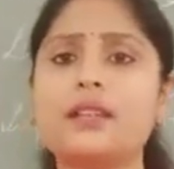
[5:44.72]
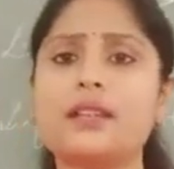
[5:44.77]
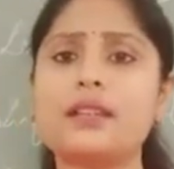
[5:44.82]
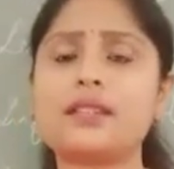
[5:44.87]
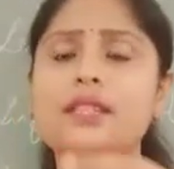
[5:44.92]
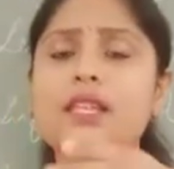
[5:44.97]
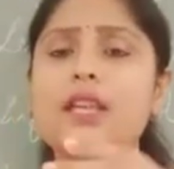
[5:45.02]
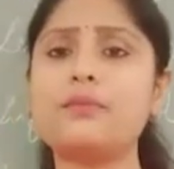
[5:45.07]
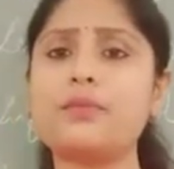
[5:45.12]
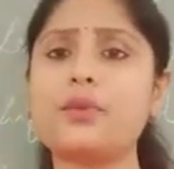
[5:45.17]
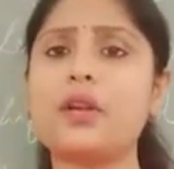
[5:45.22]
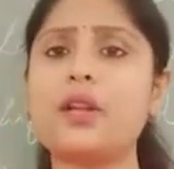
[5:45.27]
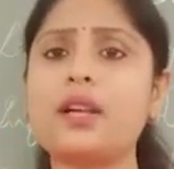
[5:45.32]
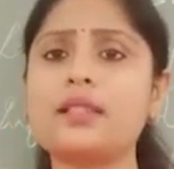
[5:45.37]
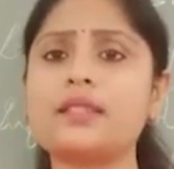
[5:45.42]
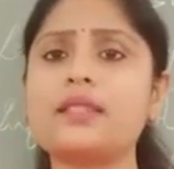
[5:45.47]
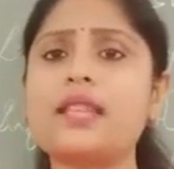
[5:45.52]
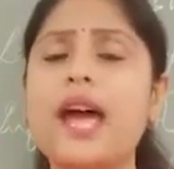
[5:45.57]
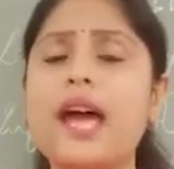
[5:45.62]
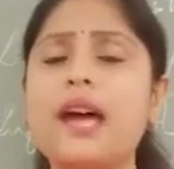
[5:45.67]
some
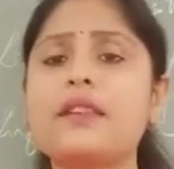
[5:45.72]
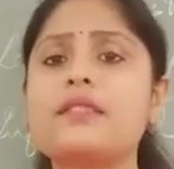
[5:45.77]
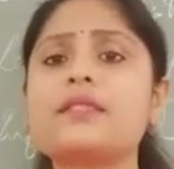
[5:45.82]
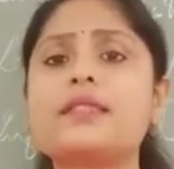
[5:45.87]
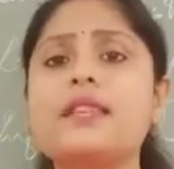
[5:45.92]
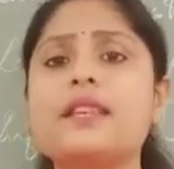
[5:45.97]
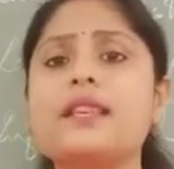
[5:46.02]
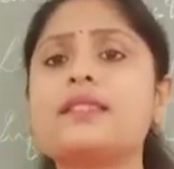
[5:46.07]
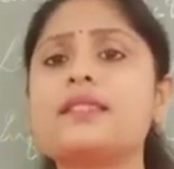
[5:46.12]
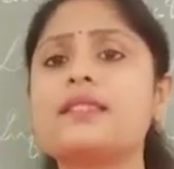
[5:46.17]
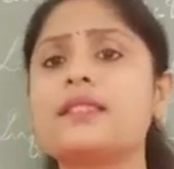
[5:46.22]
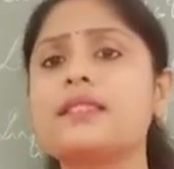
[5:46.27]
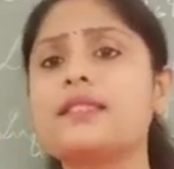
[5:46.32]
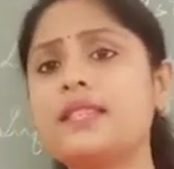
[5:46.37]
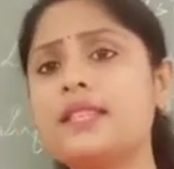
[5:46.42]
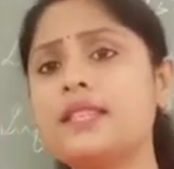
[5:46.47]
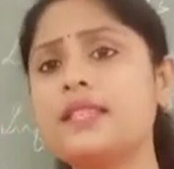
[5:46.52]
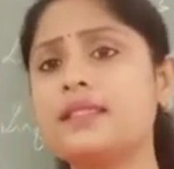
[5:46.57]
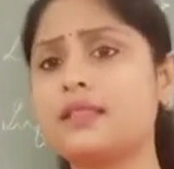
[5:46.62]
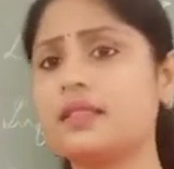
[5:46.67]
products has its
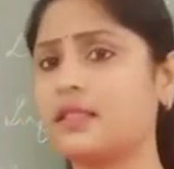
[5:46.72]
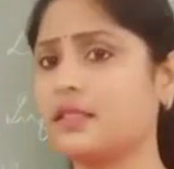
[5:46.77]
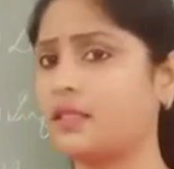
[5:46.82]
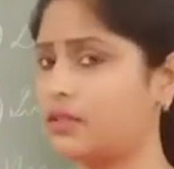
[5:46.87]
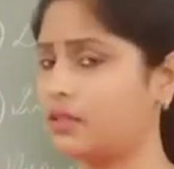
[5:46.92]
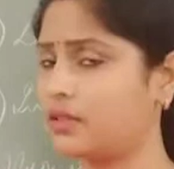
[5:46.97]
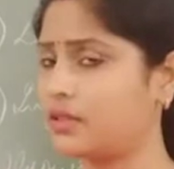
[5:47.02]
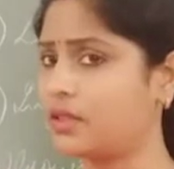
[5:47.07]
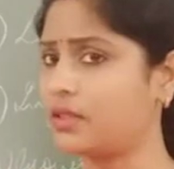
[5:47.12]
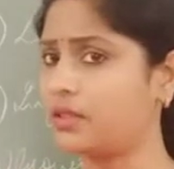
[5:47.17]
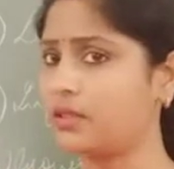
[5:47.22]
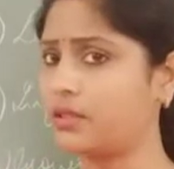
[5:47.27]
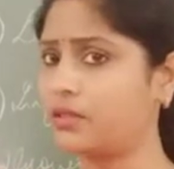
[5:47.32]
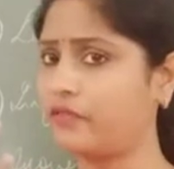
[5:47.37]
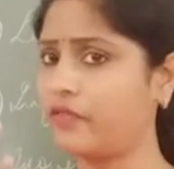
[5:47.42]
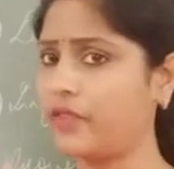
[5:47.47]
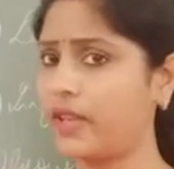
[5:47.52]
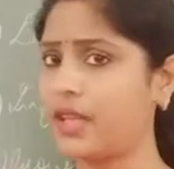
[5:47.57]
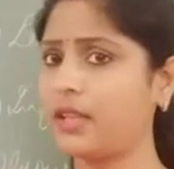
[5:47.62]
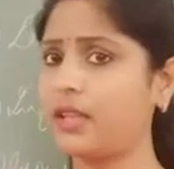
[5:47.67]
season.
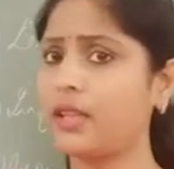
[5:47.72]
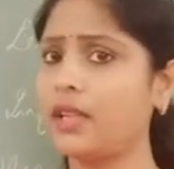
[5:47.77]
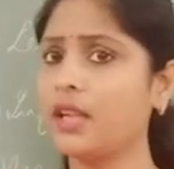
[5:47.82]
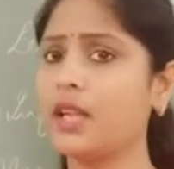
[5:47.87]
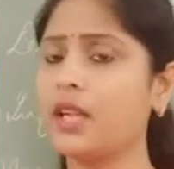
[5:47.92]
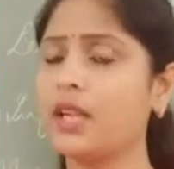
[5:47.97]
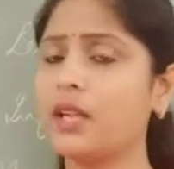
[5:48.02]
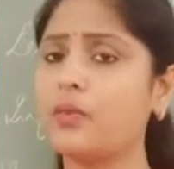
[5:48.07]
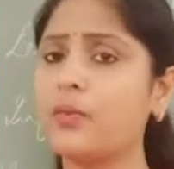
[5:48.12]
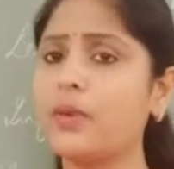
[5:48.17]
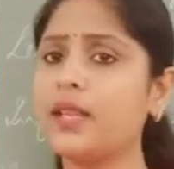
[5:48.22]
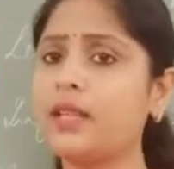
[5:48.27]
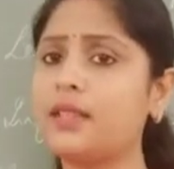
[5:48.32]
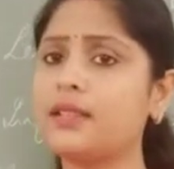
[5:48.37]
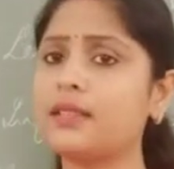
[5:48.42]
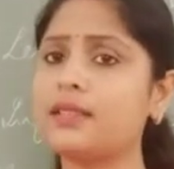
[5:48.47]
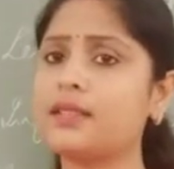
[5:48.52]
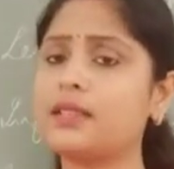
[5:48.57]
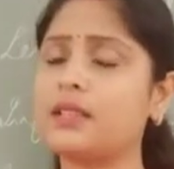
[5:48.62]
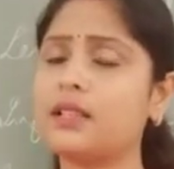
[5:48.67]
The way
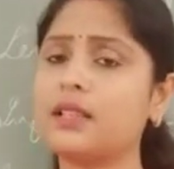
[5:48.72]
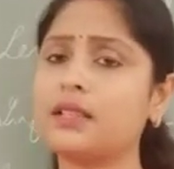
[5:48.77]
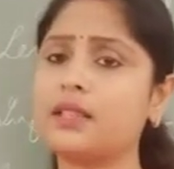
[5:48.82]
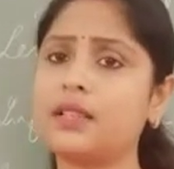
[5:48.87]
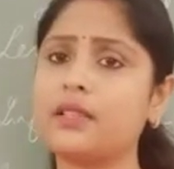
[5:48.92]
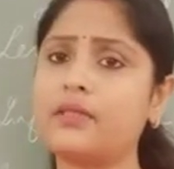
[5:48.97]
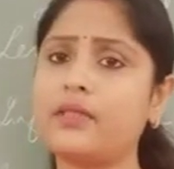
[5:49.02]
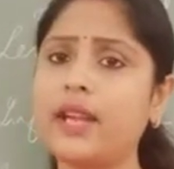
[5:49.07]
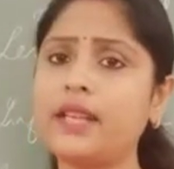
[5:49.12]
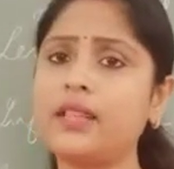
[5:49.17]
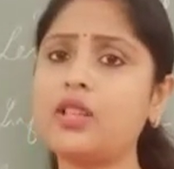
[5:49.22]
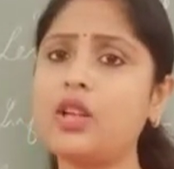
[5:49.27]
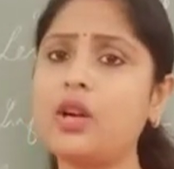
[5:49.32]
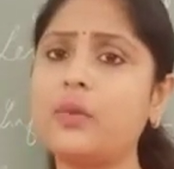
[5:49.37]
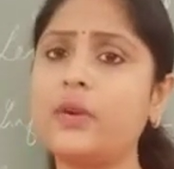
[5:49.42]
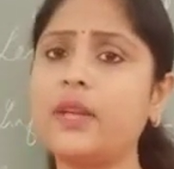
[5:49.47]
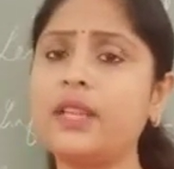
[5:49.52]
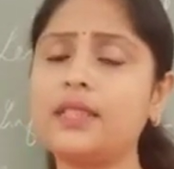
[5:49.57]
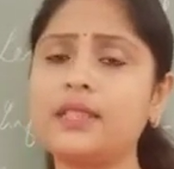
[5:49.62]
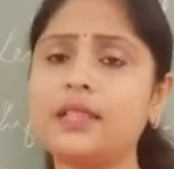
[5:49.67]
we right
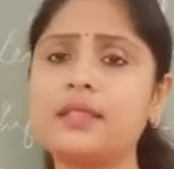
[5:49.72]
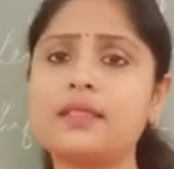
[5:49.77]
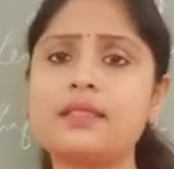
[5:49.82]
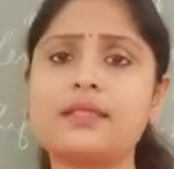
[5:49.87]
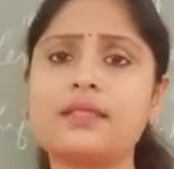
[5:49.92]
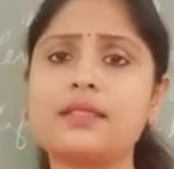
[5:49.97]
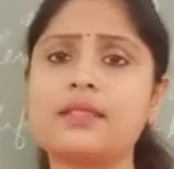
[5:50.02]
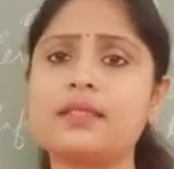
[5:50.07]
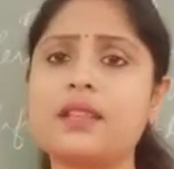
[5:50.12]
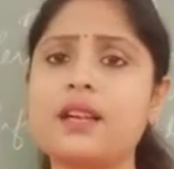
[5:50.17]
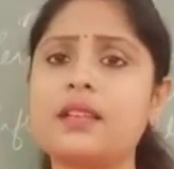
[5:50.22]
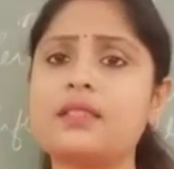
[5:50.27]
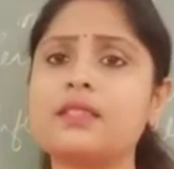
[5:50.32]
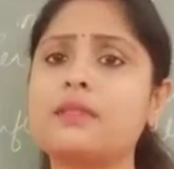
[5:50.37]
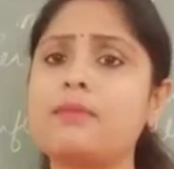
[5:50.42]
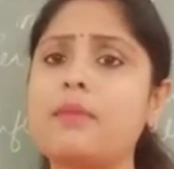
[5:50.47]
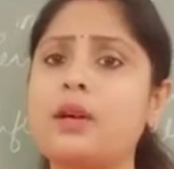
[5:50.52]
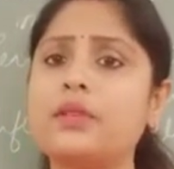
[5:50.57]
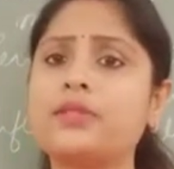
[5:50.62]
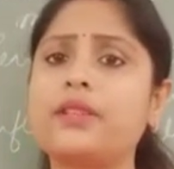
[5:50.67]
now we just
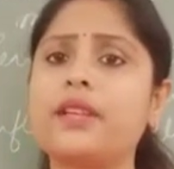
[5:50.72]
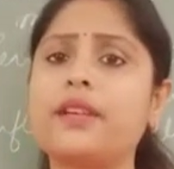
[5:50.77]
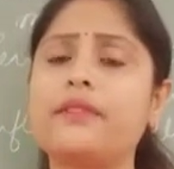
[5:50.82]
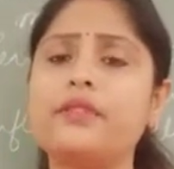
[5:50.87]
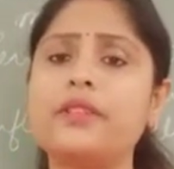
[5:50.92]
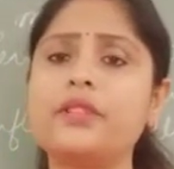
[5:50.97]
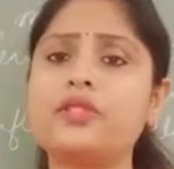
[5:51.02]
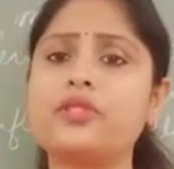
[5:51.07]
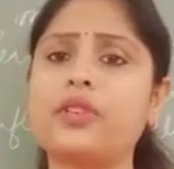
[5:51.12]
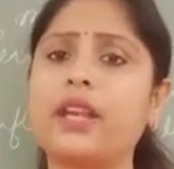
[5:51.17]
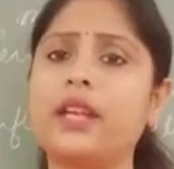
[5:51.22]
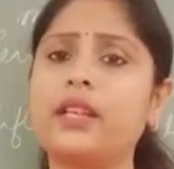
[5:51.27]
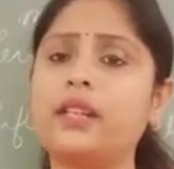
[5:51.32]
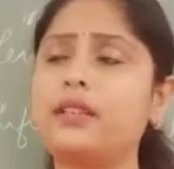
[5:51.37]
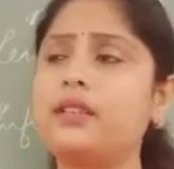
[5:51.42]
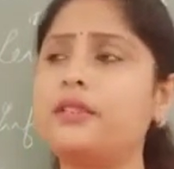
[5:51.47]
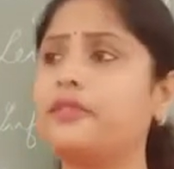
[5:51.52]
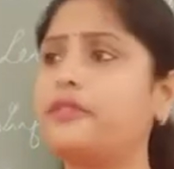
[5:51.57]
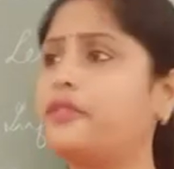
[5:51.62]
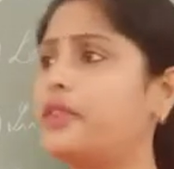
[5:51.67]
discussed about the
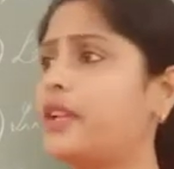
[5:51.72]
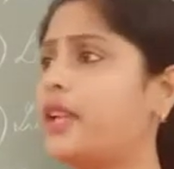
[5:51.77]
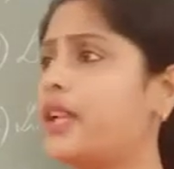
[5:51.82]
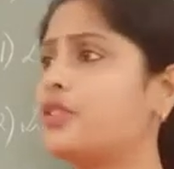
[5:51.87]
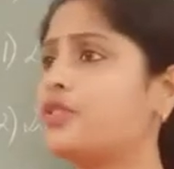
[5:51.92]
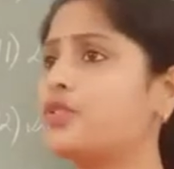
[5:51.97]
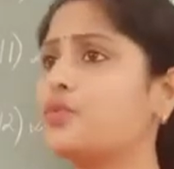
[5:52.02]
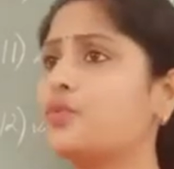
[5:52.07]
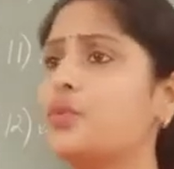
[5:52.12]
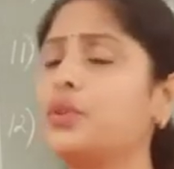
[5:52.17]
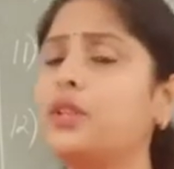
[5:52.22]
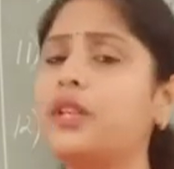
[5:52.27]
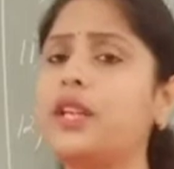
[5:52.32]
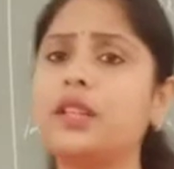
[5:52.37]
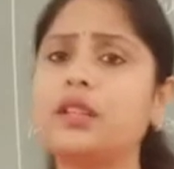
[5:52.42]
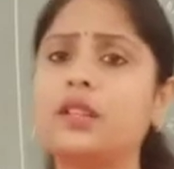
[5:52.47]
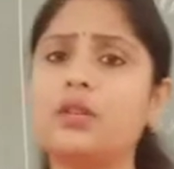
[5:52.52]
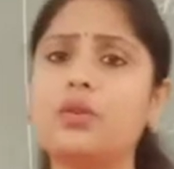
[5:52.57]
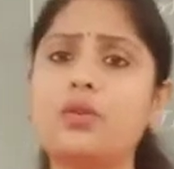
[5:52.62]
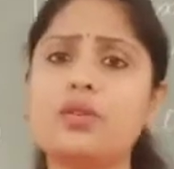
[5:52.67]
refrigerator, fridge,
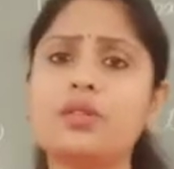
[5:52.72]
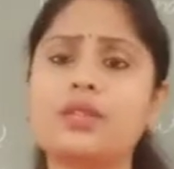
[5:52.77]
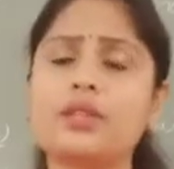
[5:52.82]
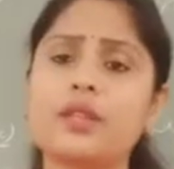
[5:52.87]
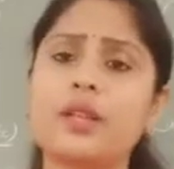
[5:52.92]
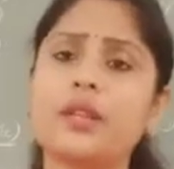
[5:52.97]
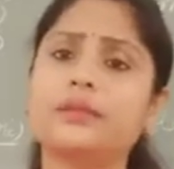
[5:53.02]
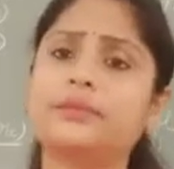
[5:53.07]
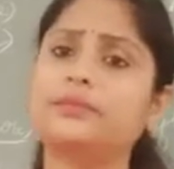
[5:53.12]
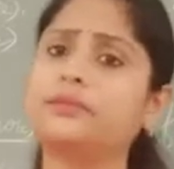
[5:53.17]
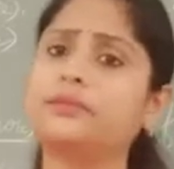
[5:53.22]
woolen clothes.